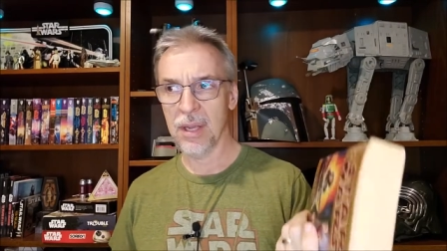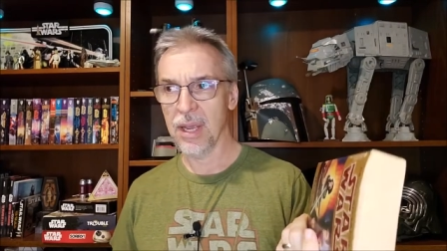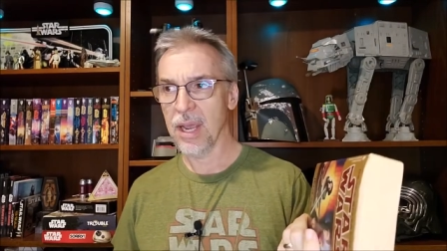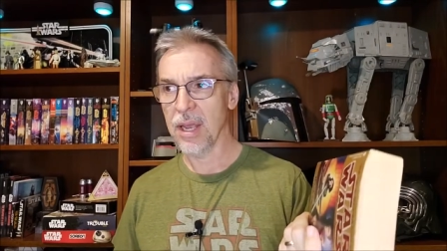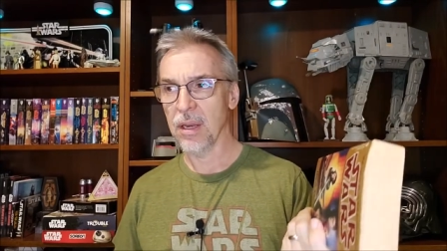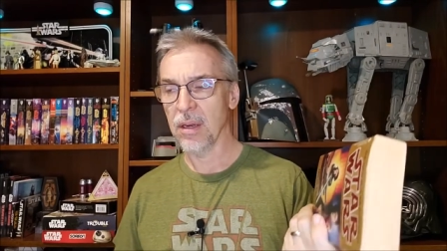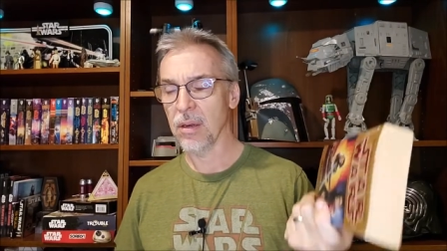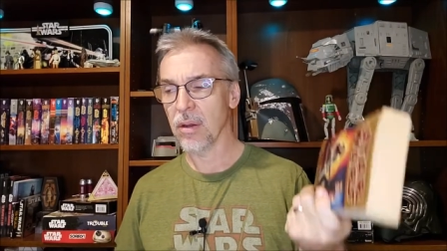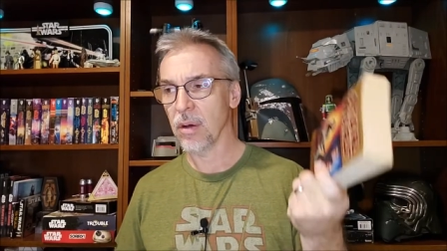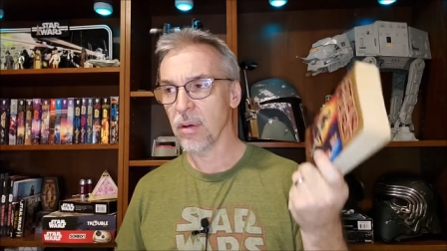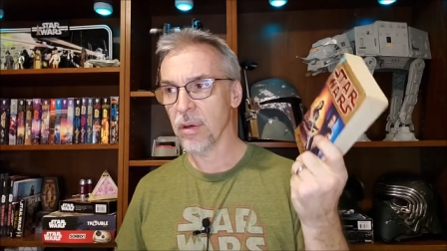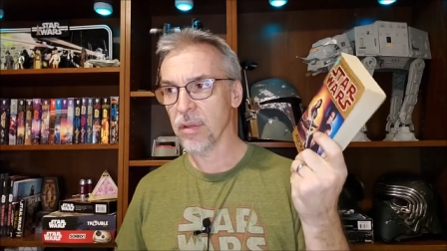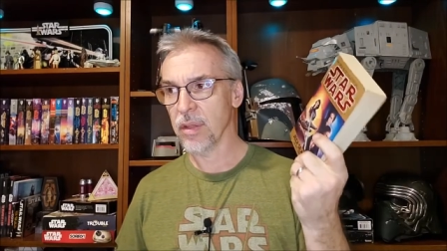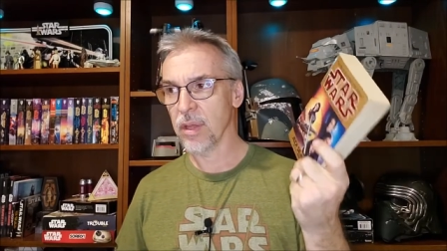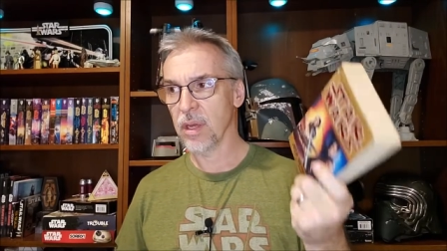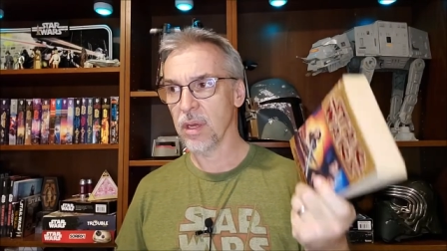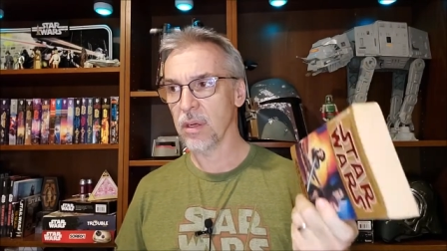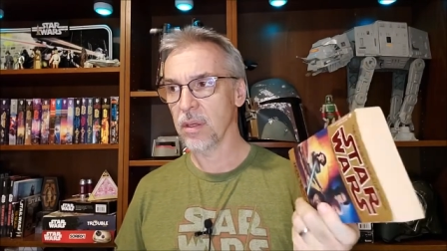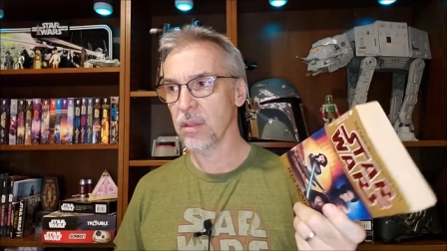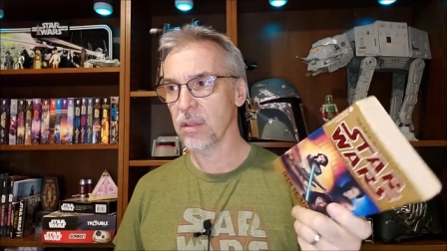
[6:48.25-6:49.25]
and all
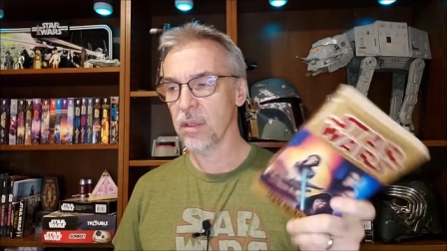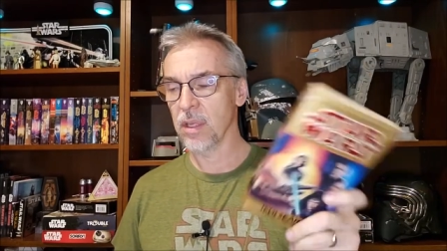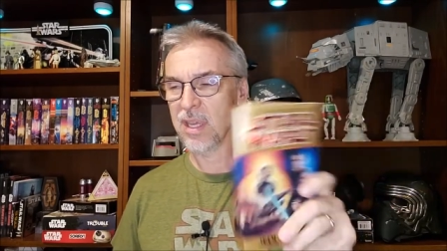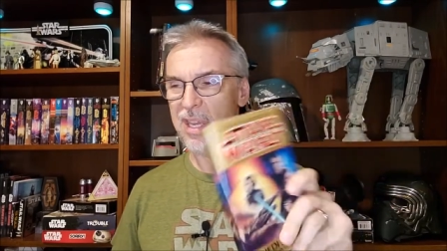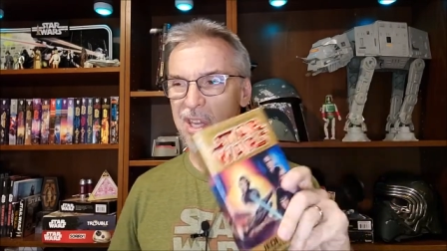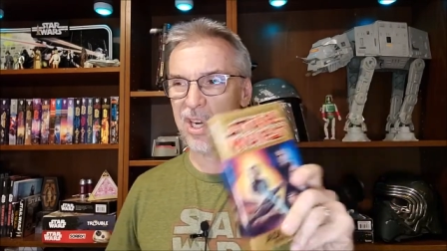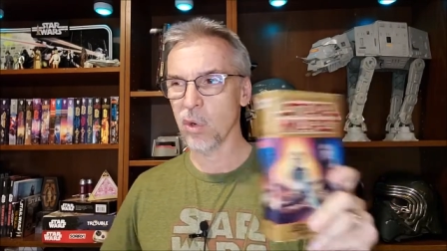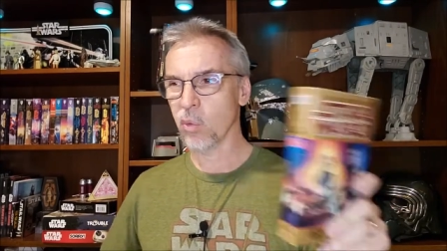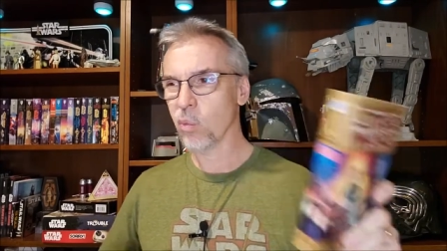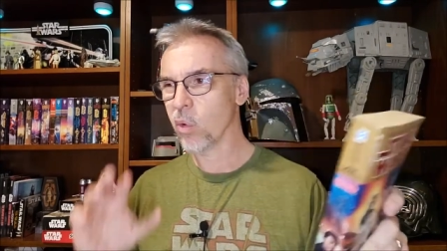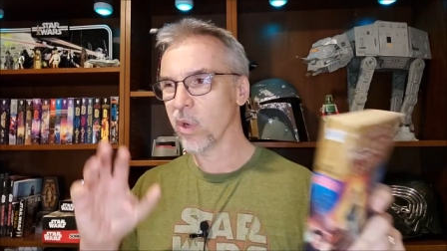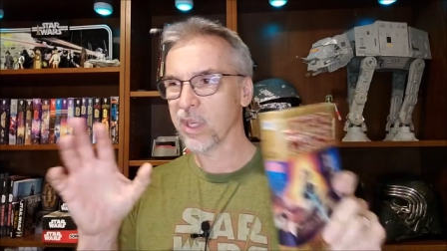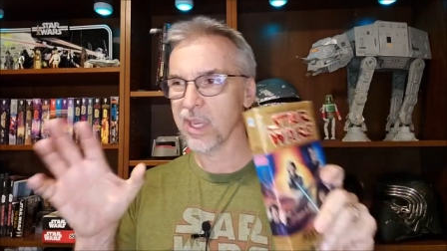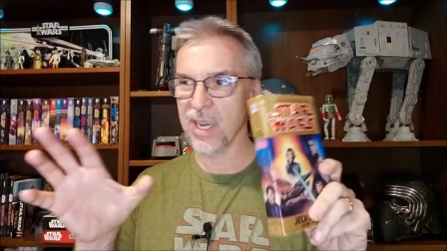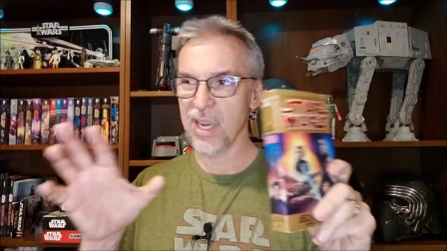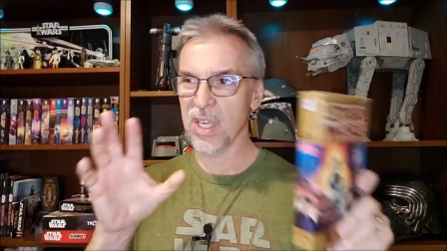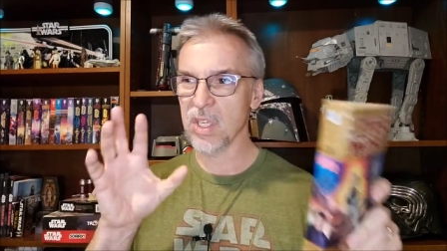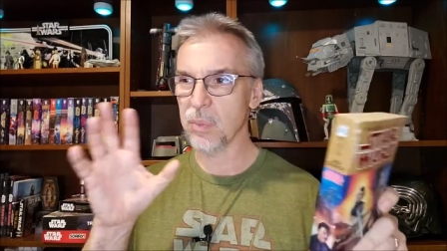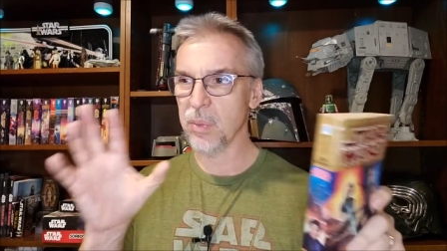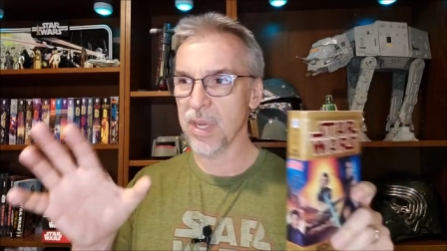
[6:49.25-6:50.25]
the, the inner
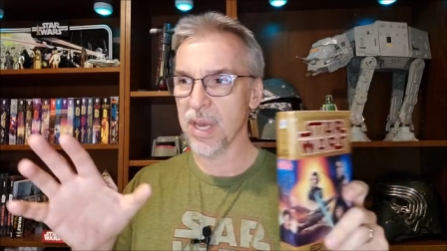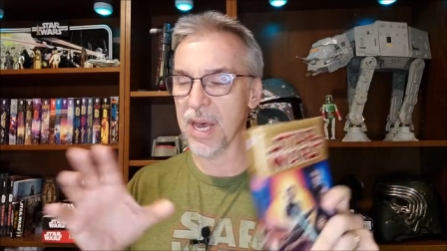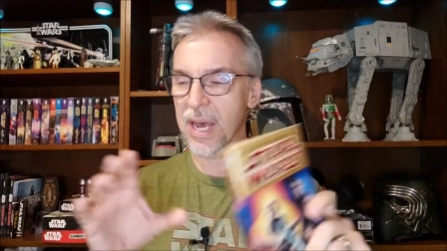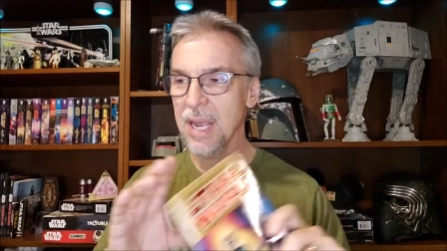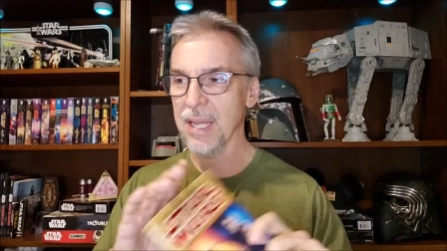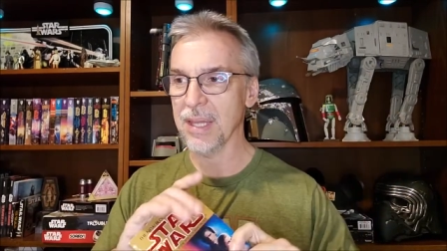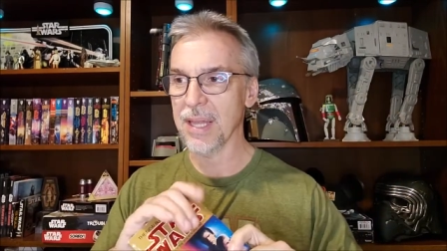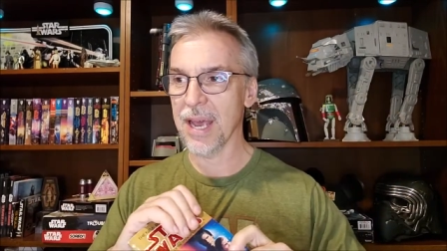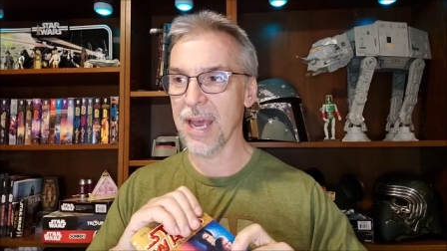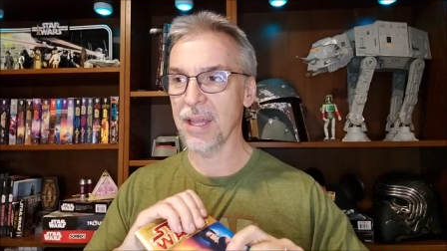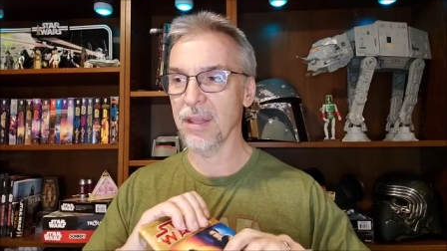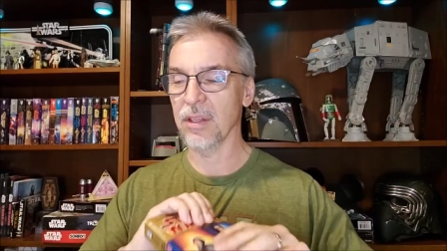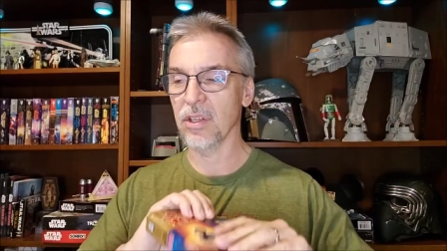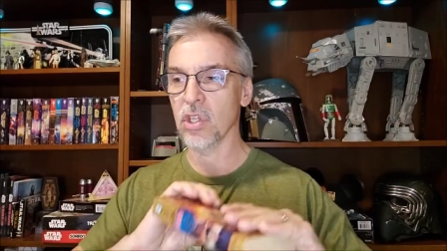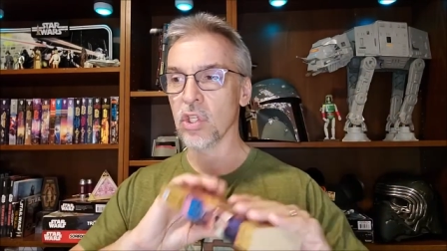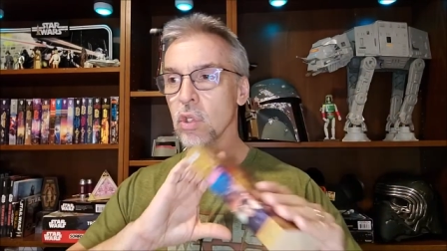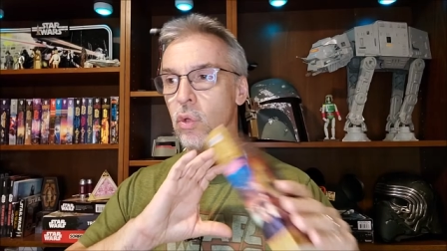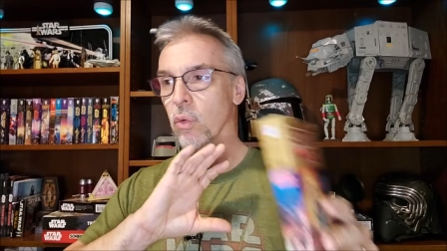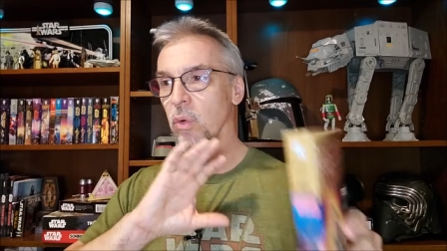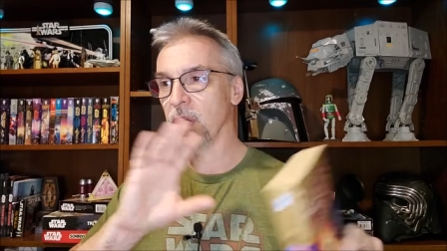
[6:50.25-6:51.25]
workings behind that and the
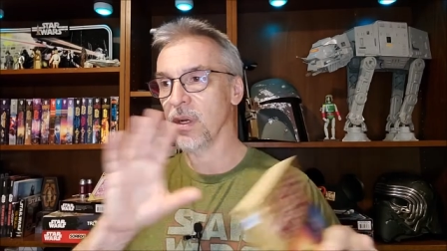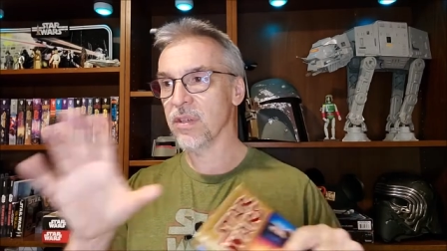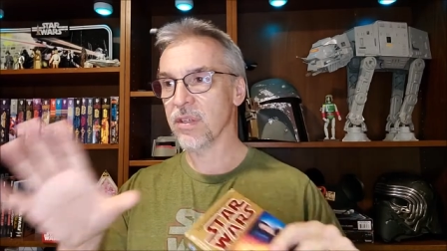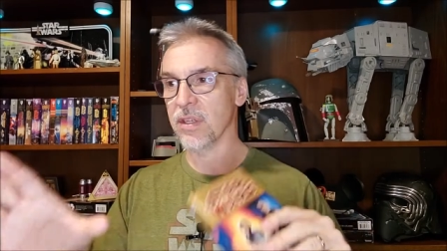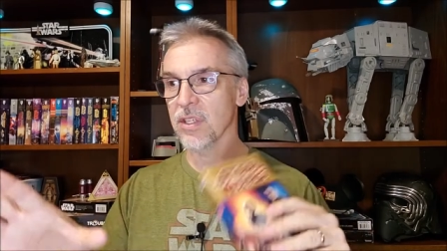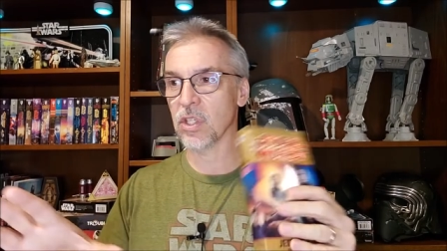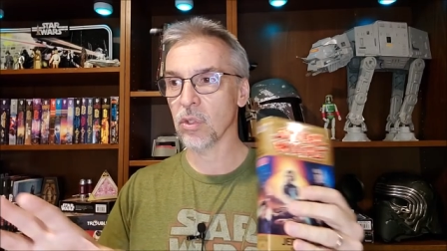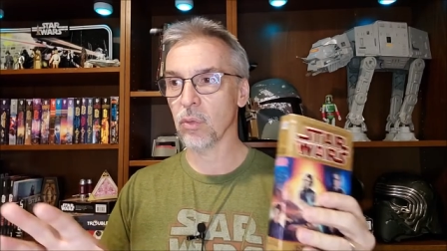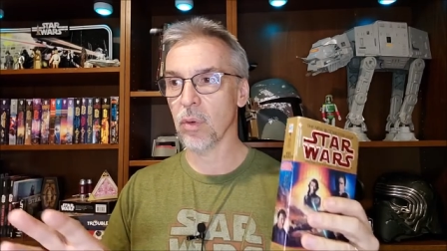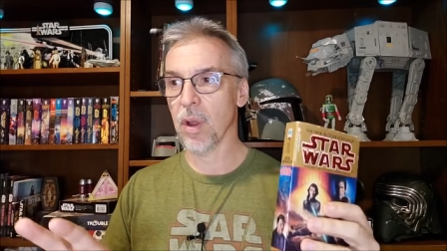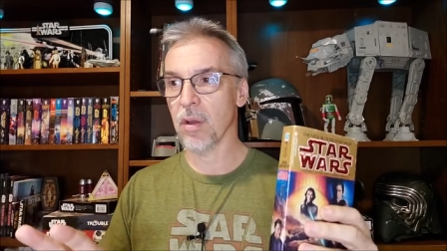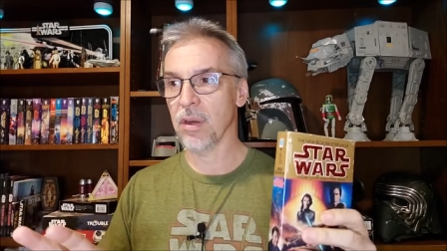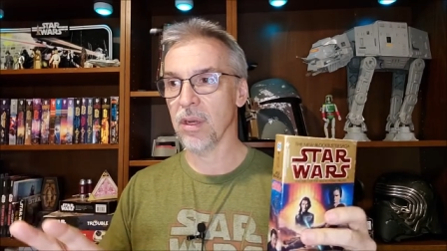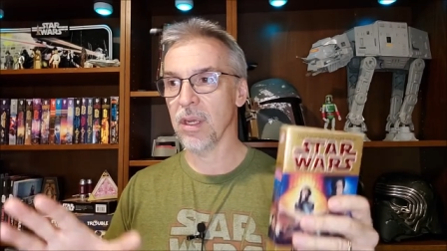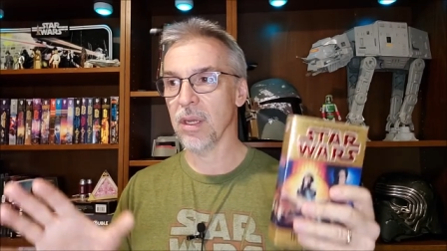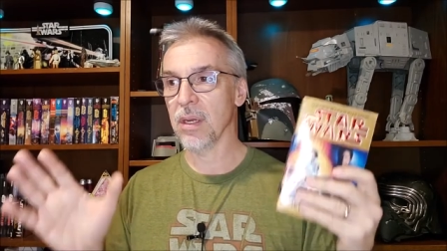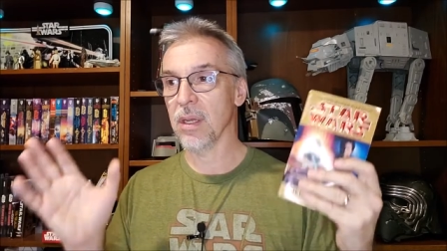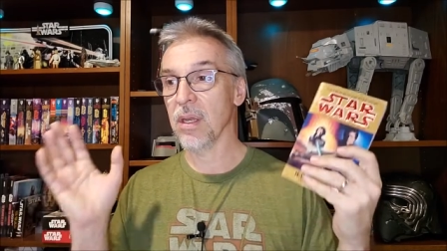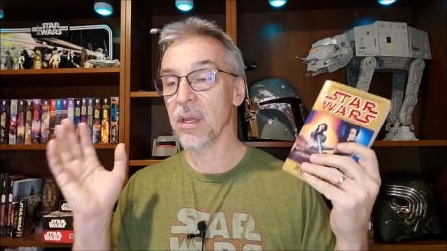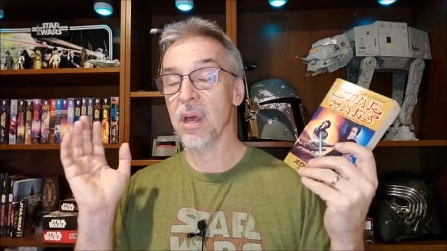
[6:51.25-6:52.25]
stories that surround
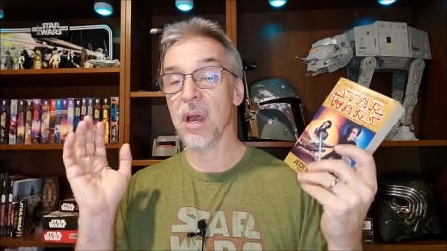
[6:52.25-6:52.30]
it.